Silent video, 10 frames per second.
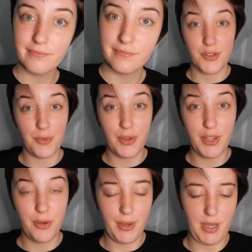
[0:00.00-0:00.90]
So really
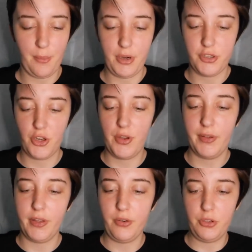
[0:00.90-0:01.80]
quick, I'm going to show you a
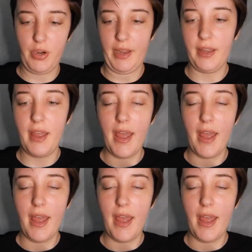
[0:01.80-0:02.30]
little trick.